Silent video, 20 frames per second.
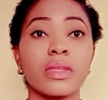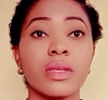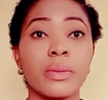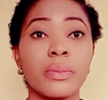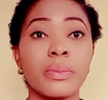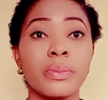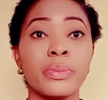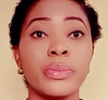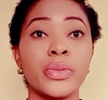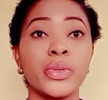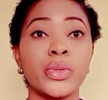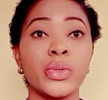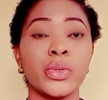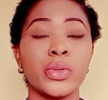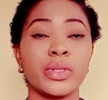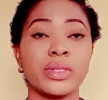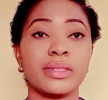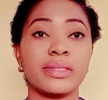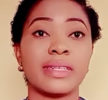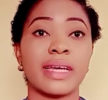Mu
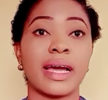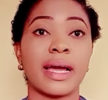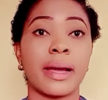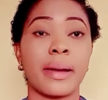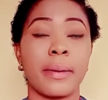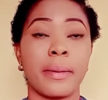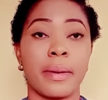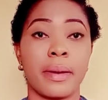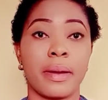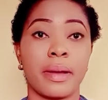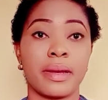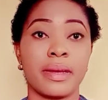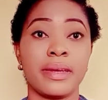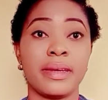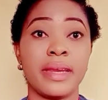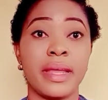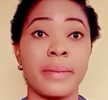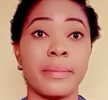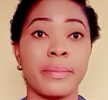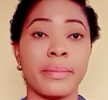na
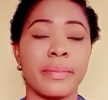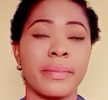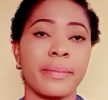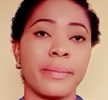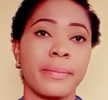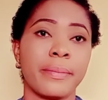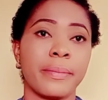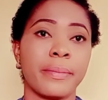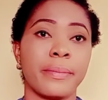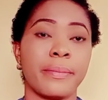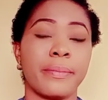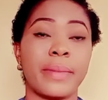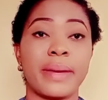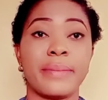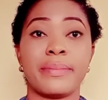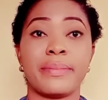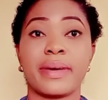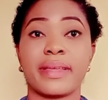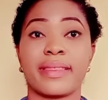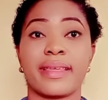name, my
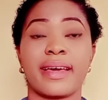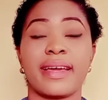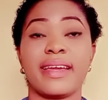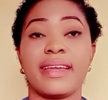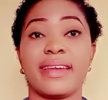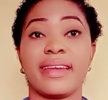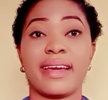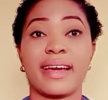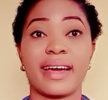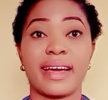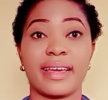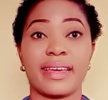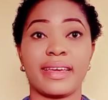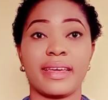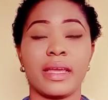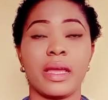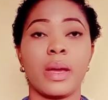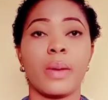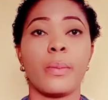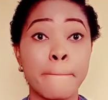mother and I.
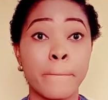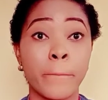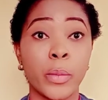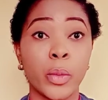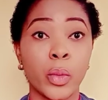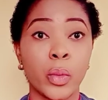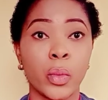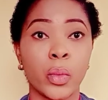Mu.